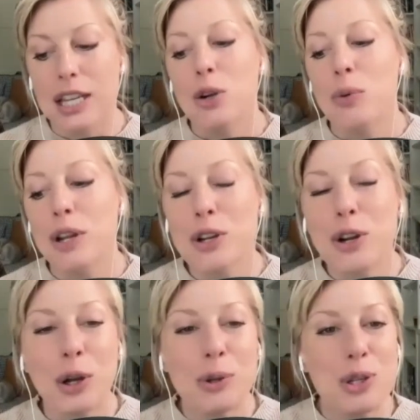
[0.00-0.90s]
We are your
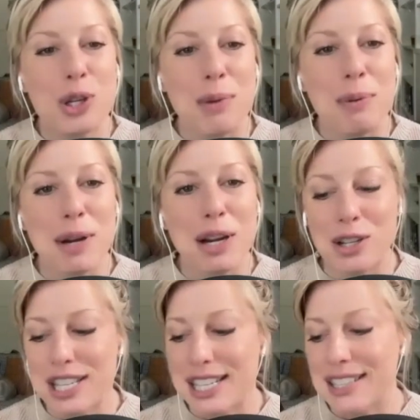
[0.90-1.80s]
hosts, Jaime Parker
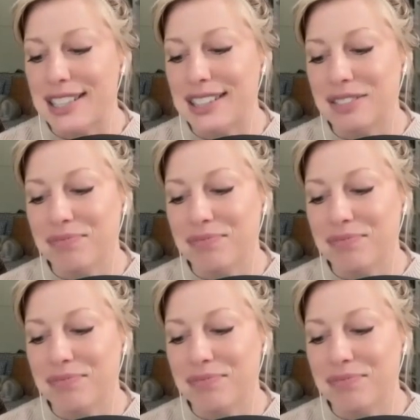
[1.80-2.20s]
Stickle